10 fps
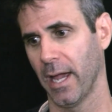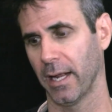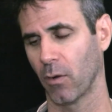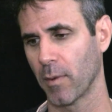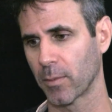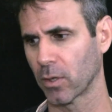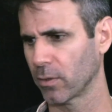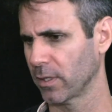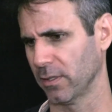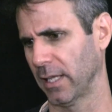And I remember
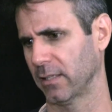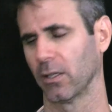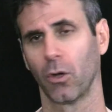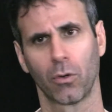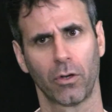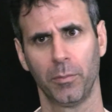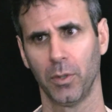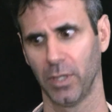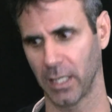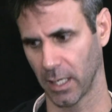going to like the local
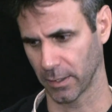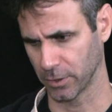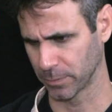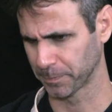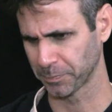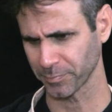community college,